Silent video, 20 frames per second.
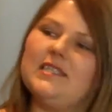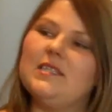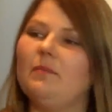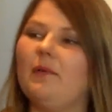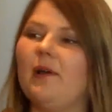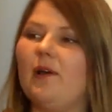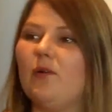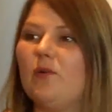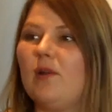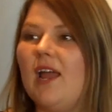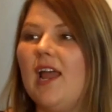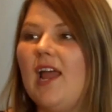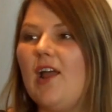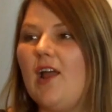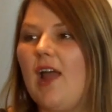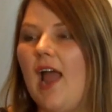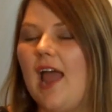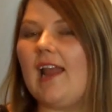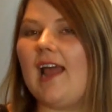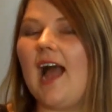It's about,
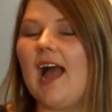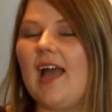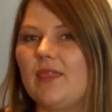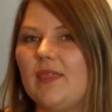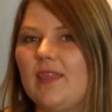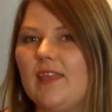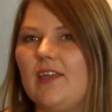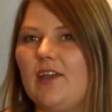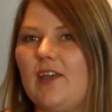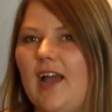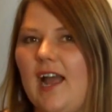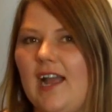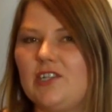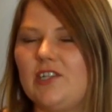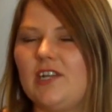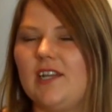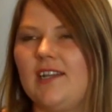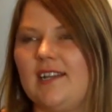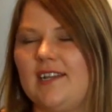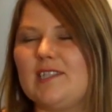and I think I
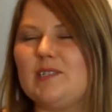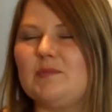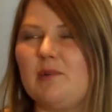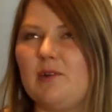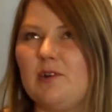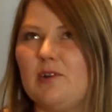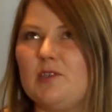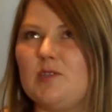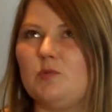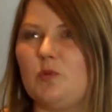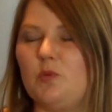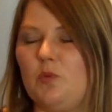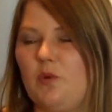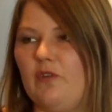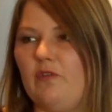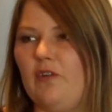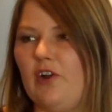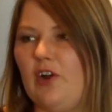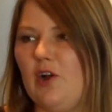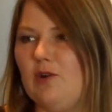actually had an experience with one
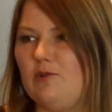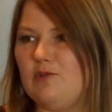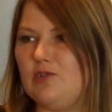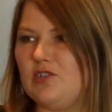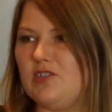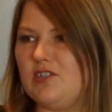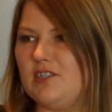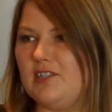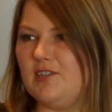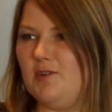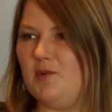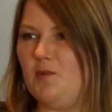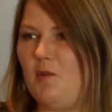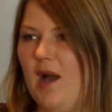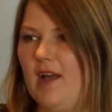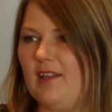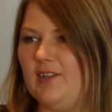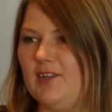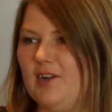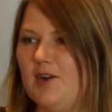of our coaches a little
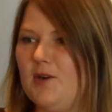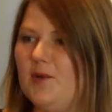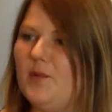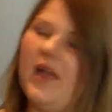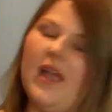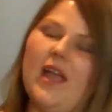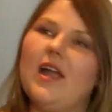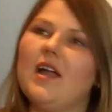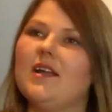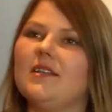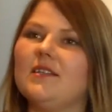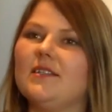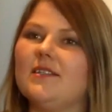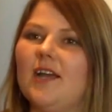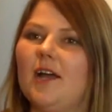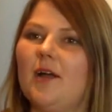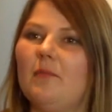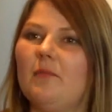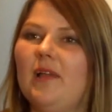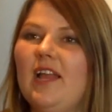while ago,
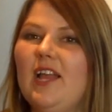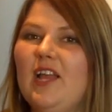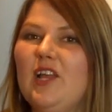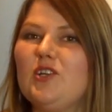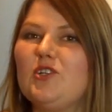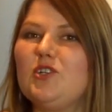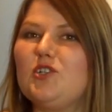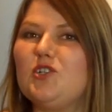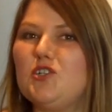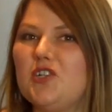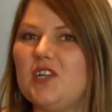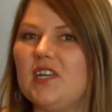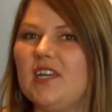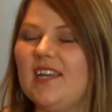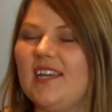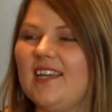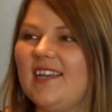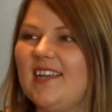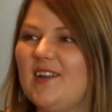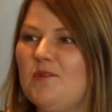and
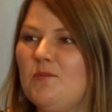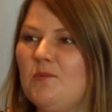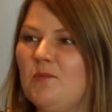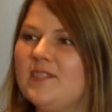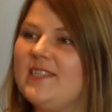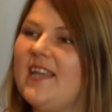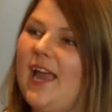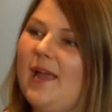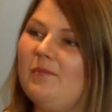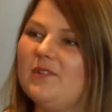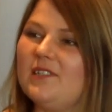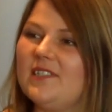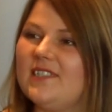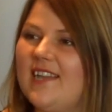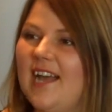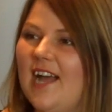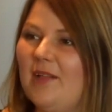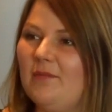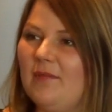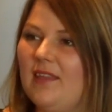she was able to
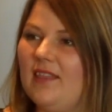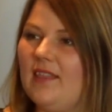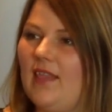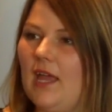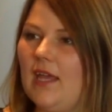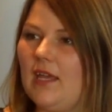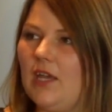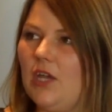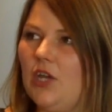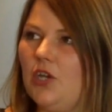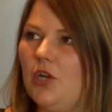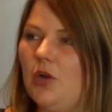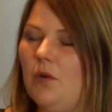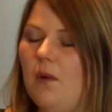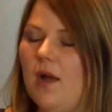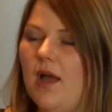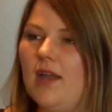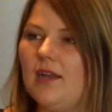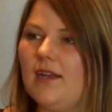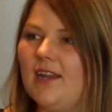tell me, like, you know
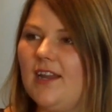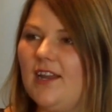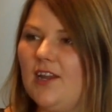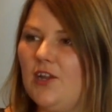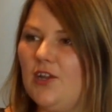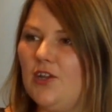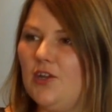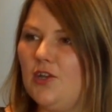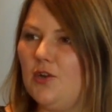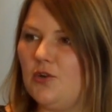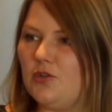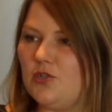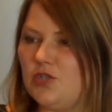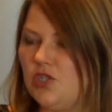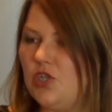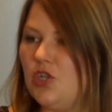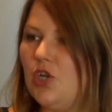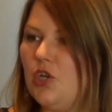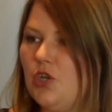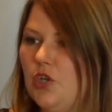what? You
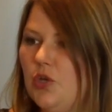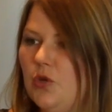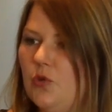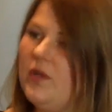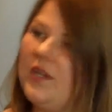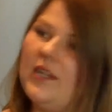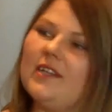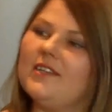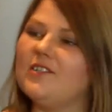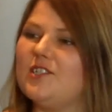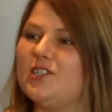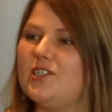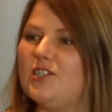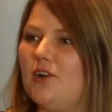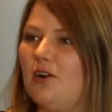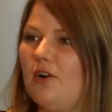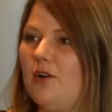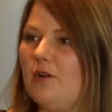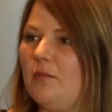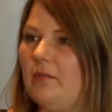need to
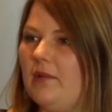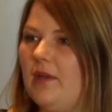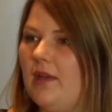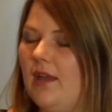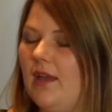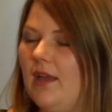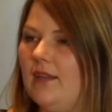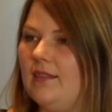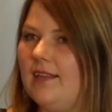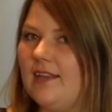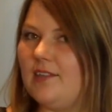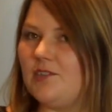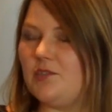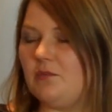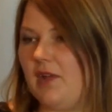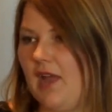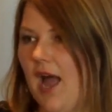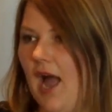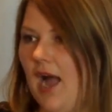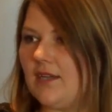start being less
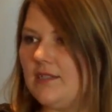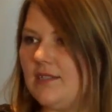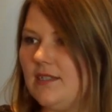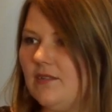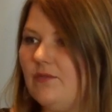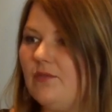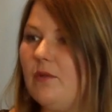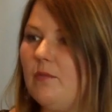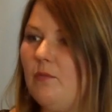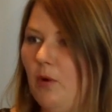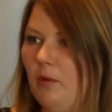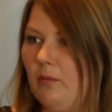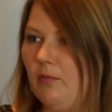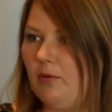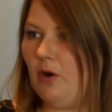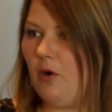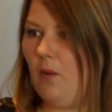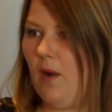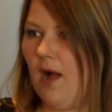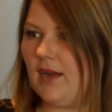reactive, more
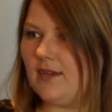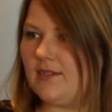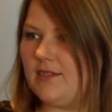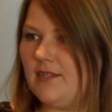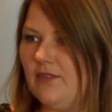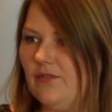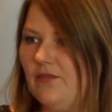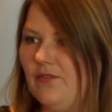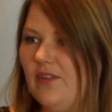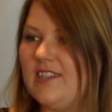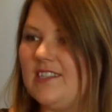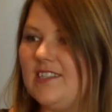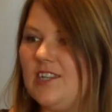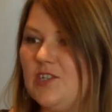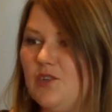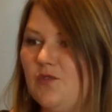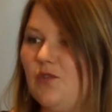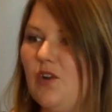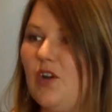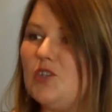proactive. It's
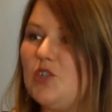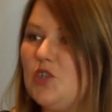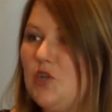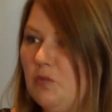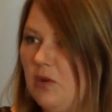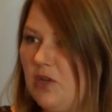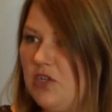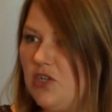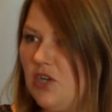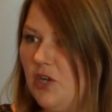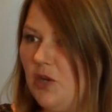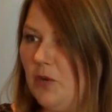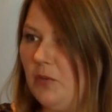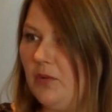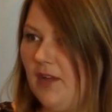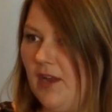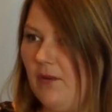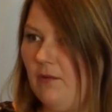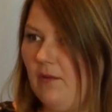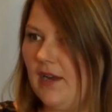because you've got too much on your
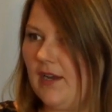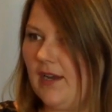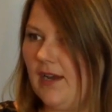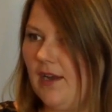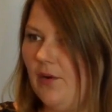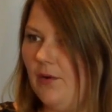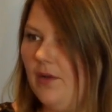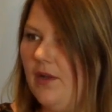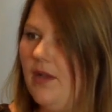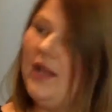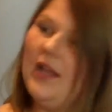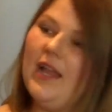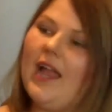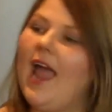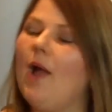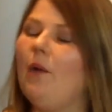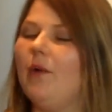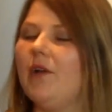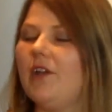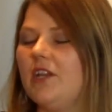plate right now,
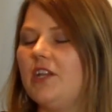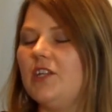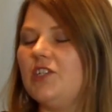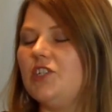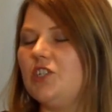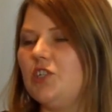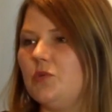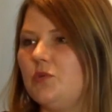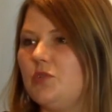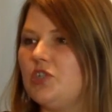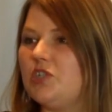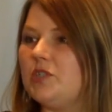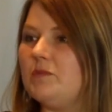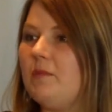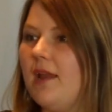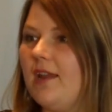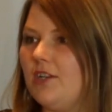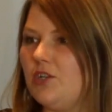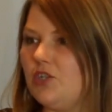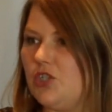and what you need to do is just
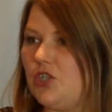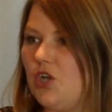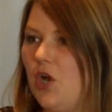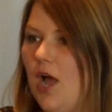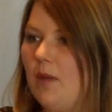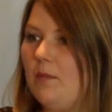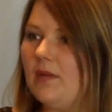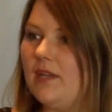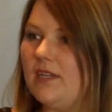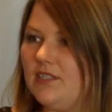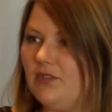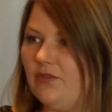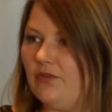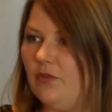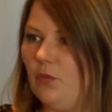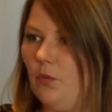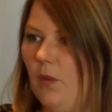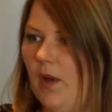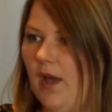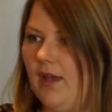manage your time in a
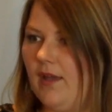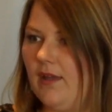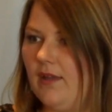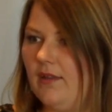different way.